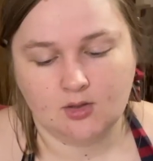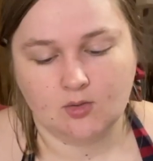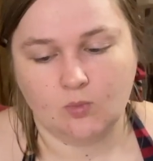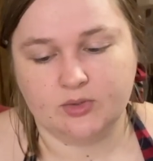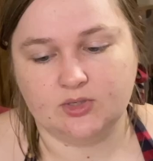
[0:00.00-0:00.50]

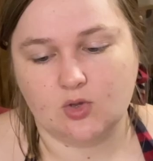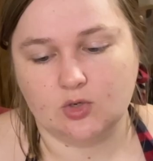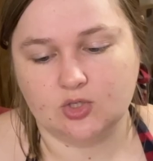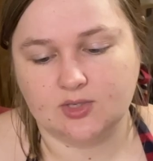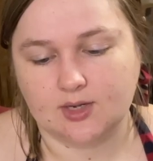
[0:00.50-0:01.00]
ones you can
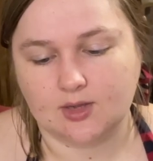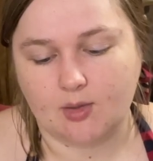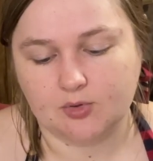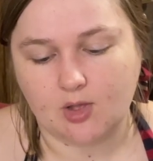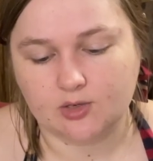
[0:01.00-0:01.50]
just get a
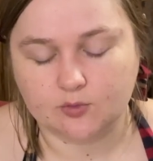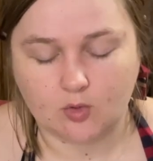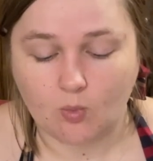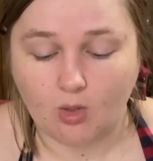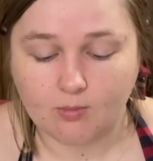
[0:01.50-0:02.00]
couple dollars
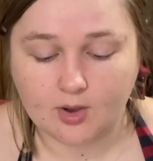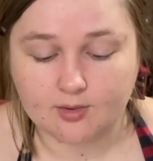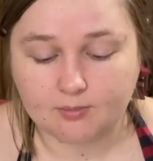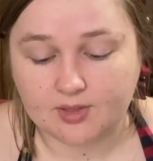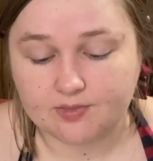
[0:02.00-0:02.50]
for at
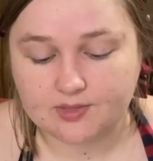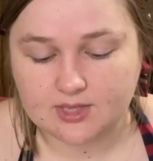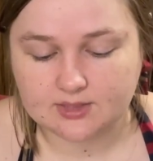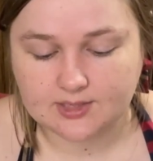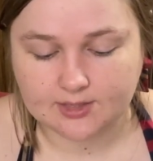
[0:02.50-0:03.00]
Walmart. But
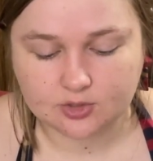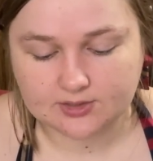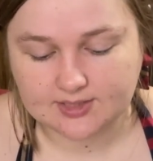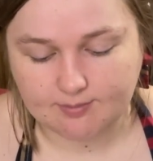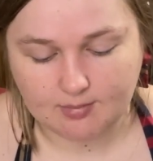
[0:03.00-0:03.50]
these actually
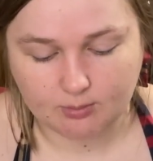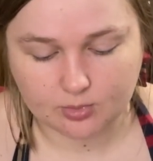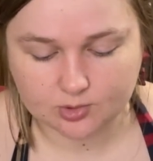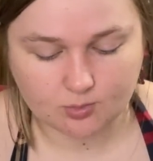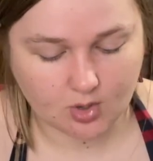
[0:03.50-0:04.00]
say
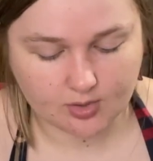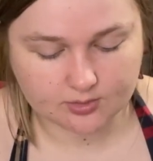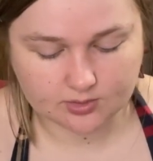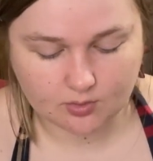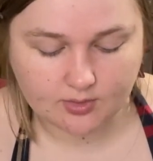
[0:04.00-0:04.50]
Members Mark.
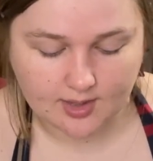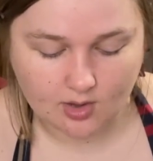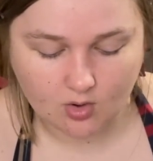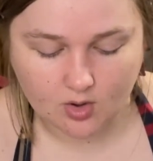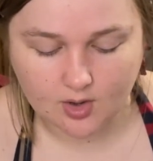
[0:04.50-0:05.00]
So they
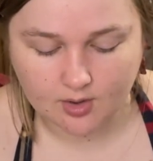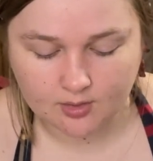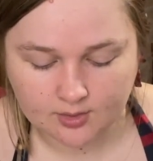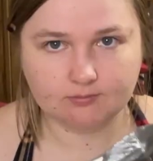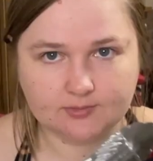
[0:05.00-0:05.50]
are
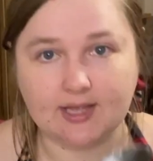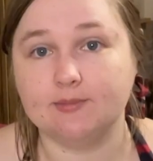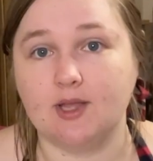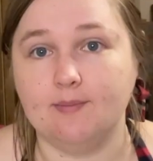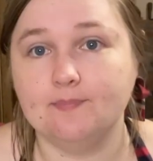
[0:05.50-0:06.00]
Sam's
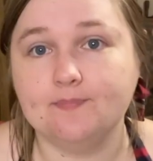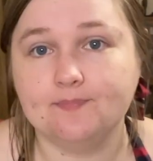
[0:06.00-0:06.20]
Club